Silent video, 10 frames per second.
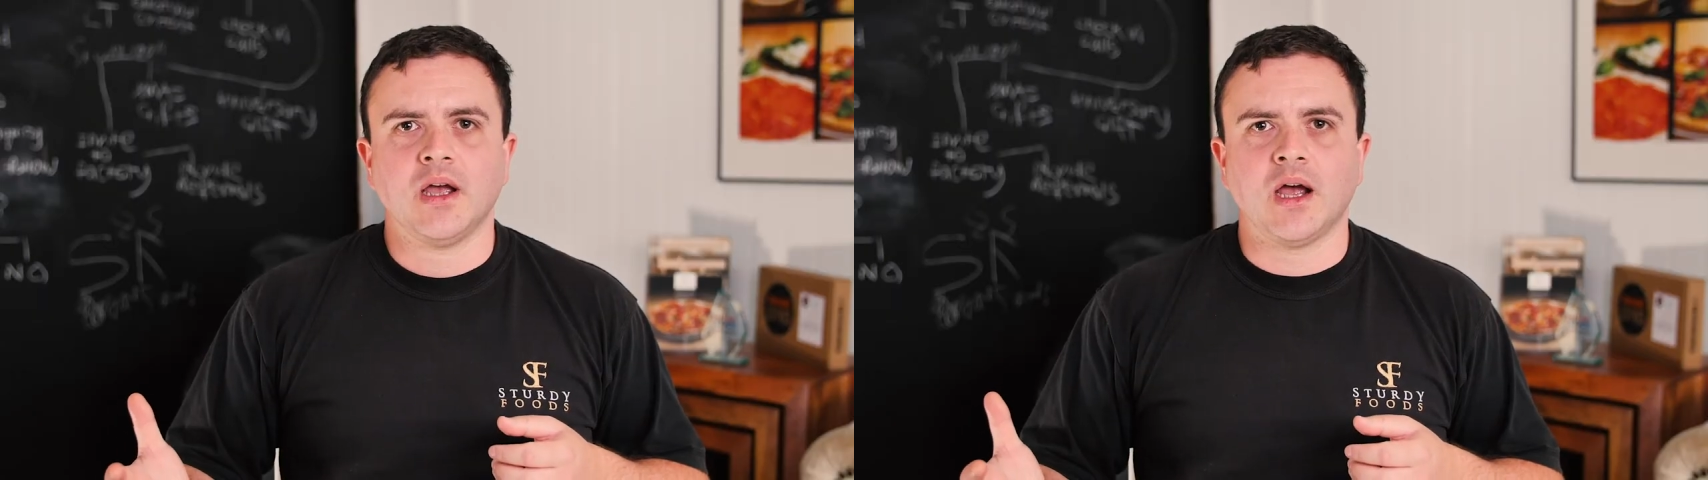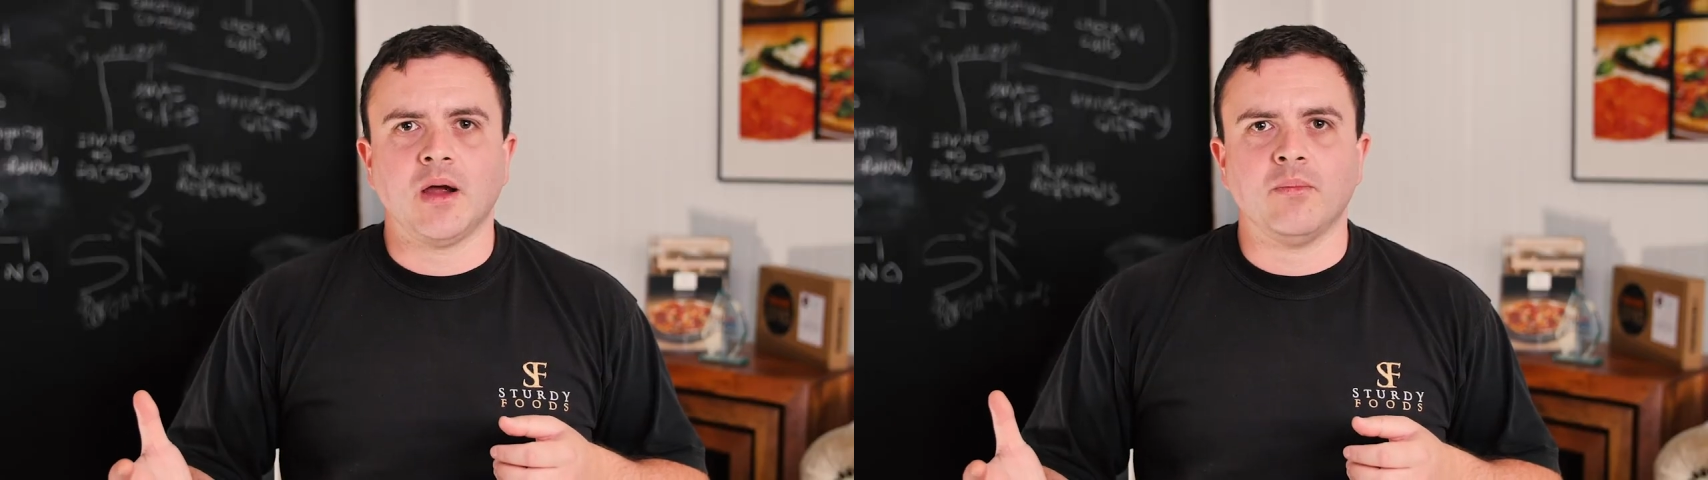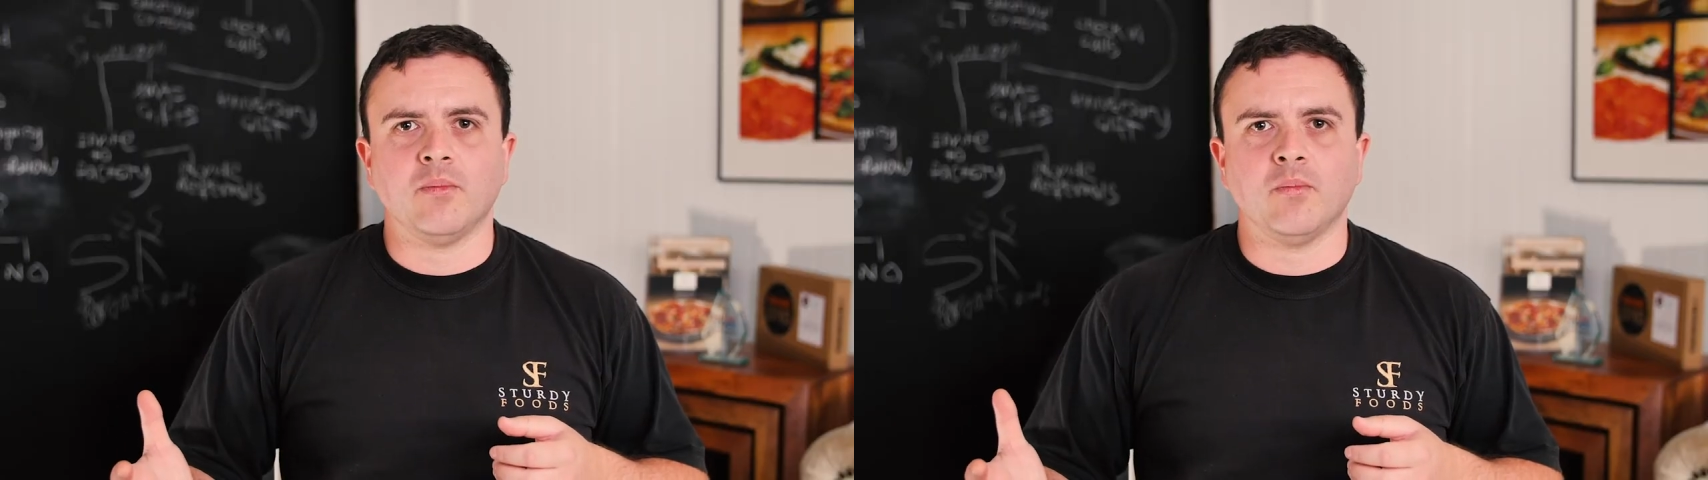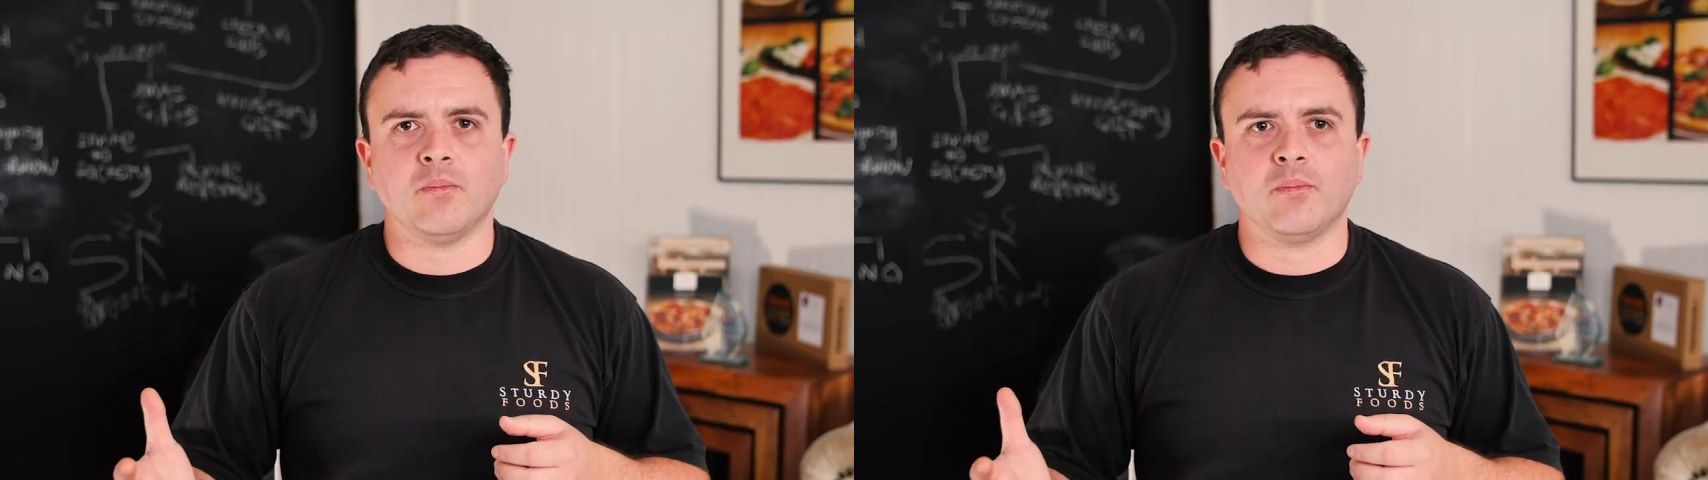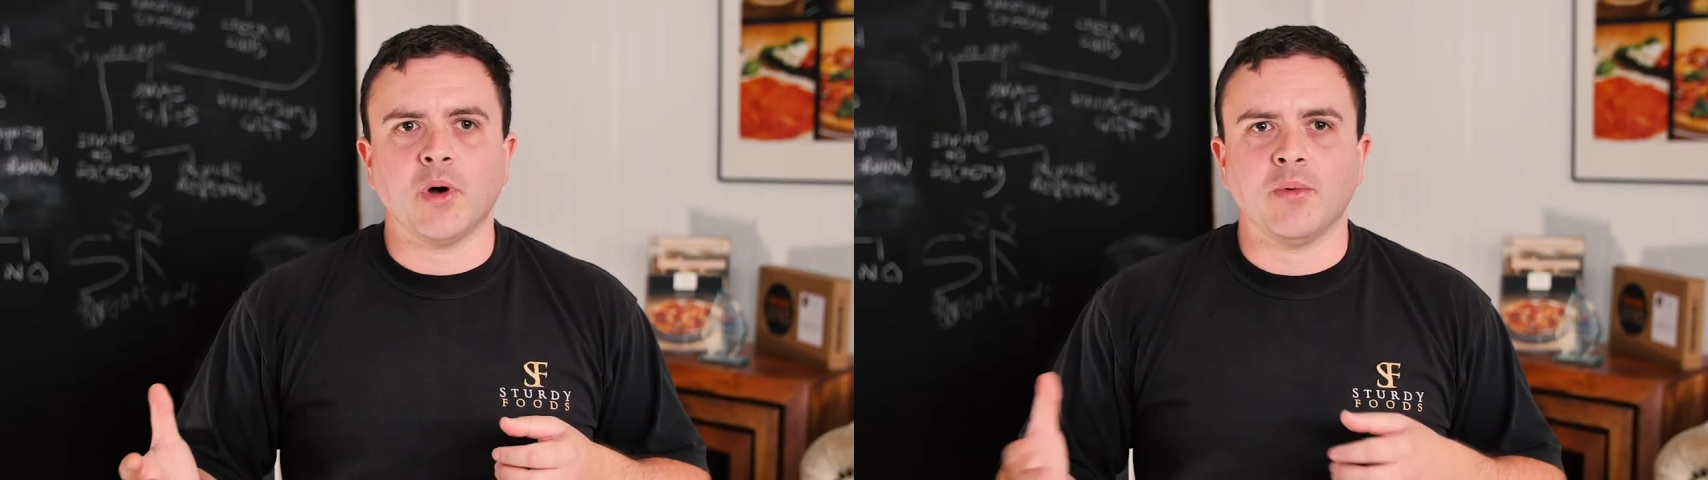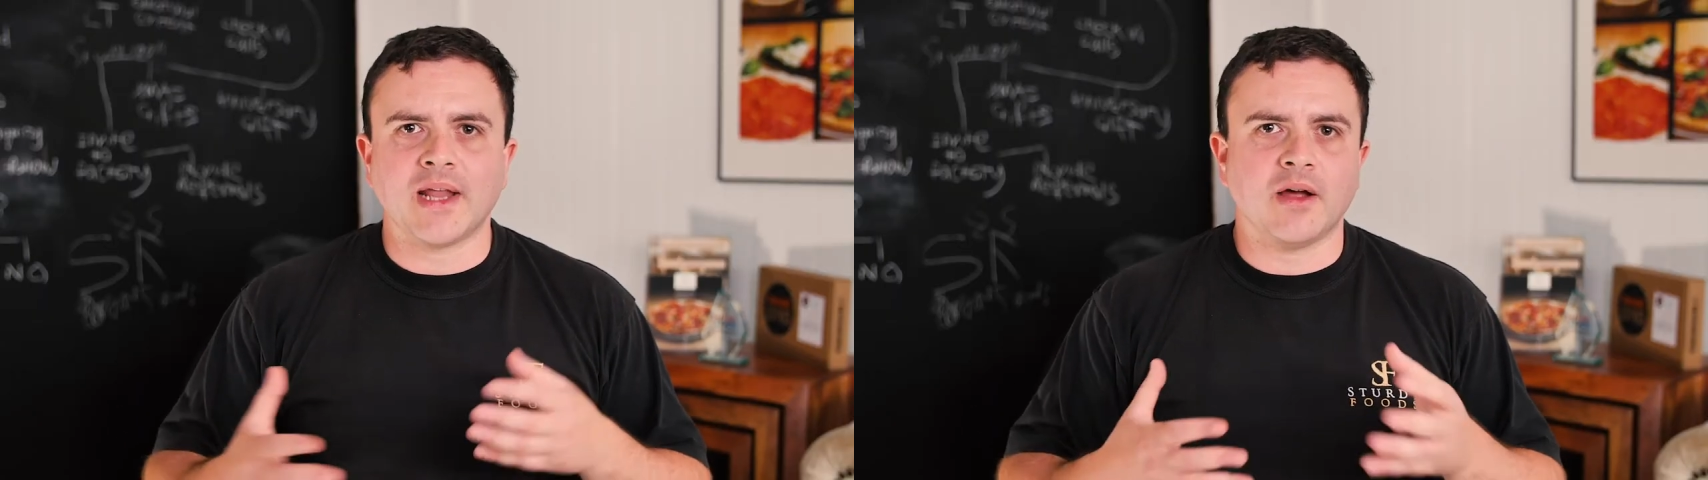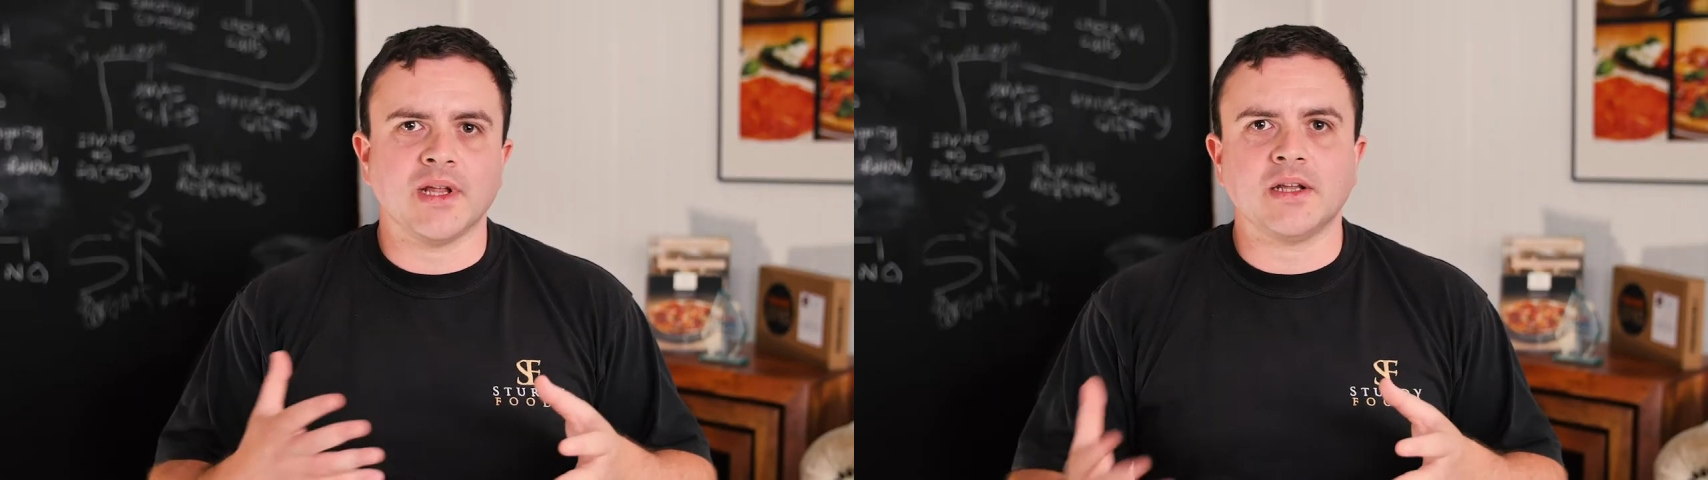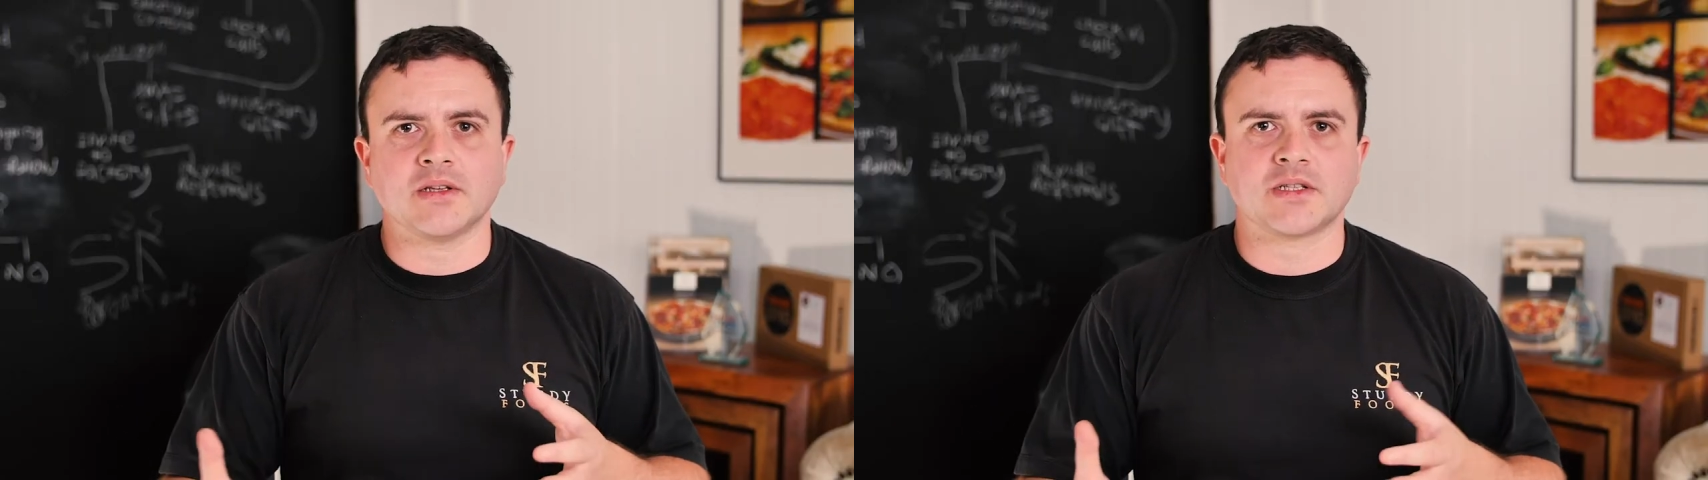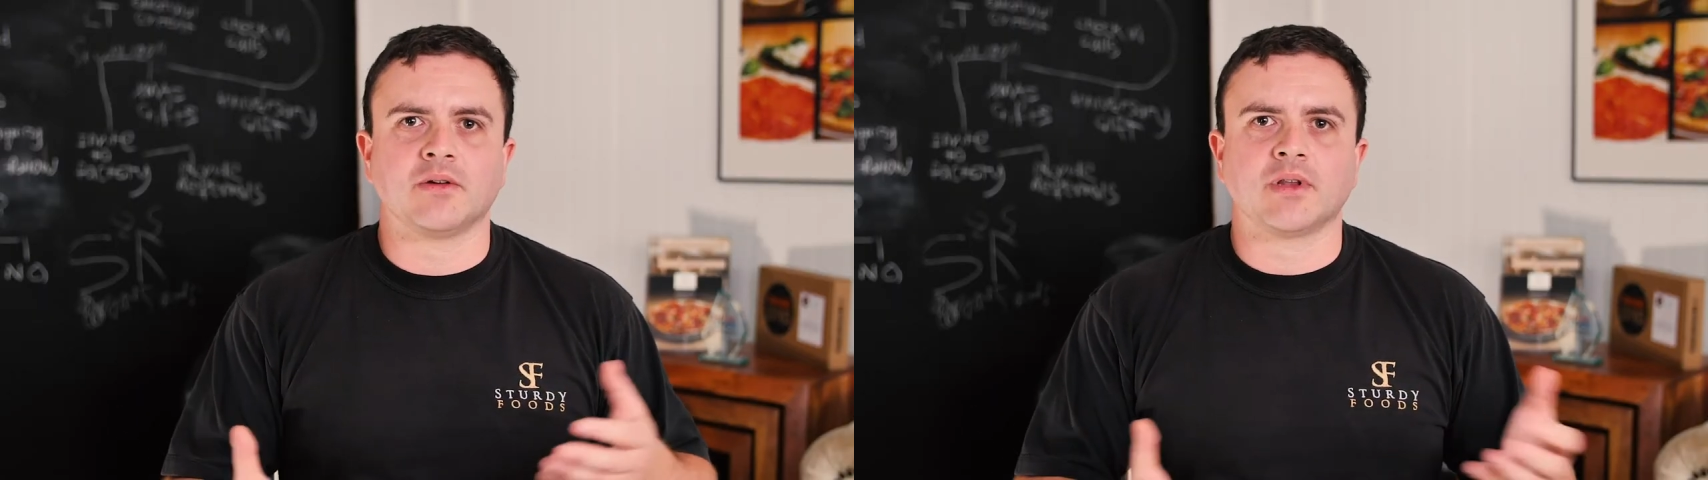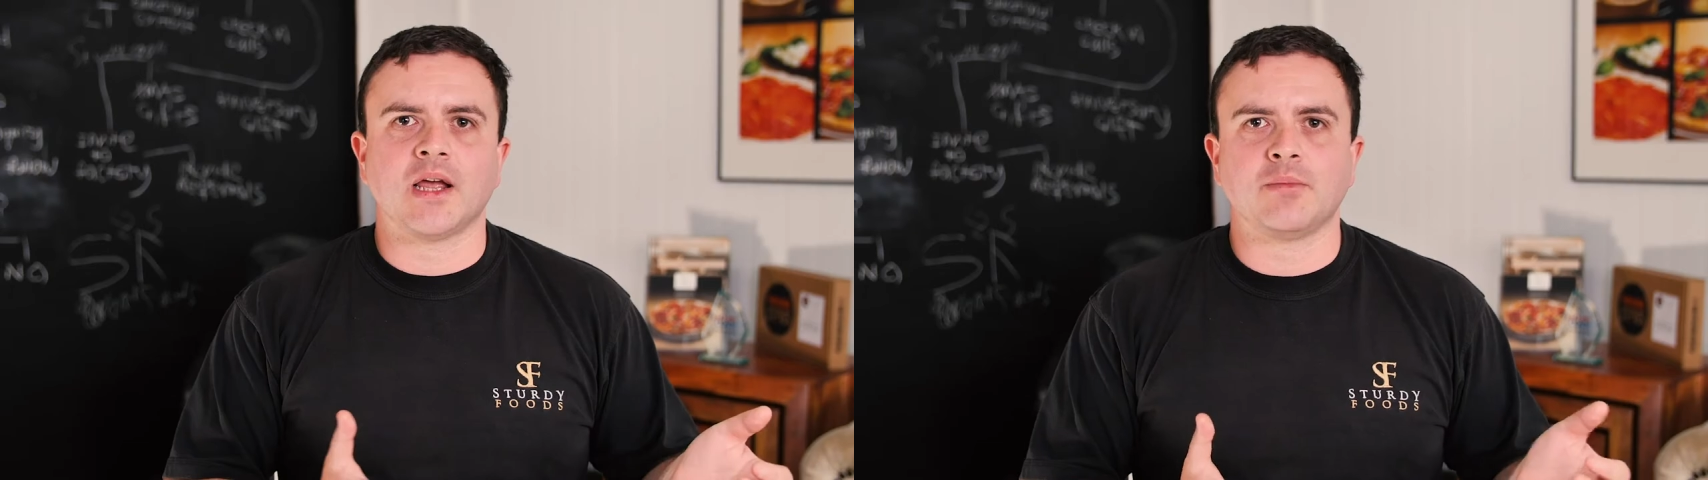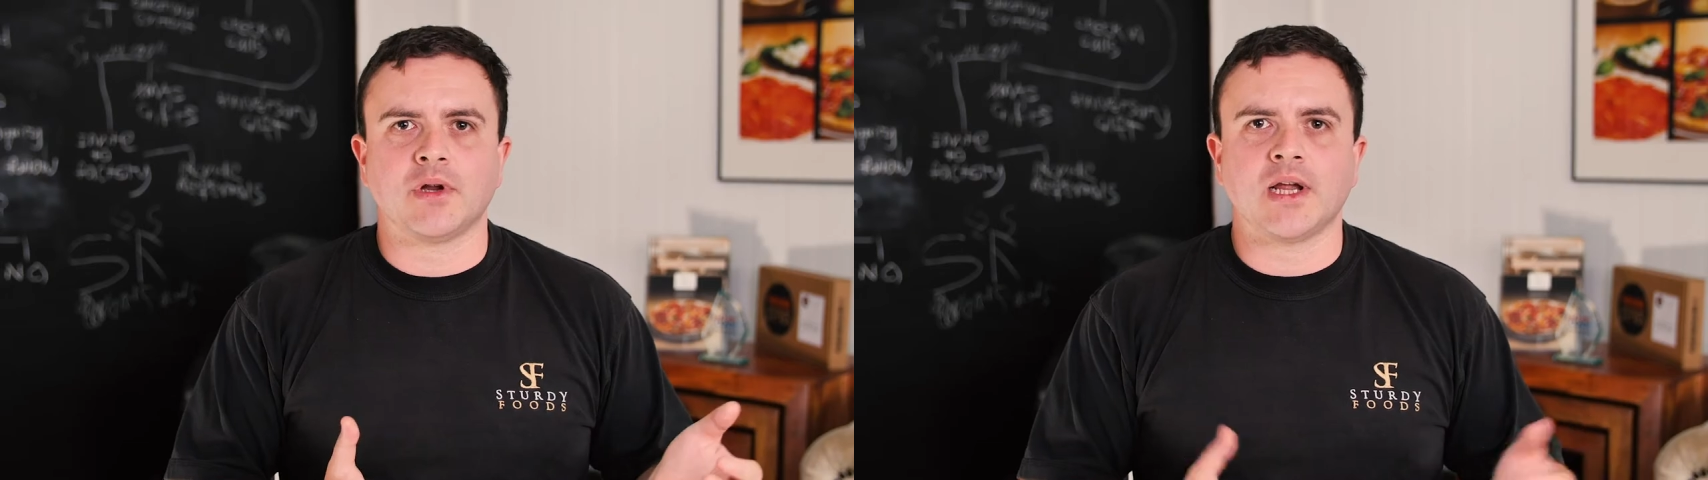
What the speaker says: but without needing skilled labour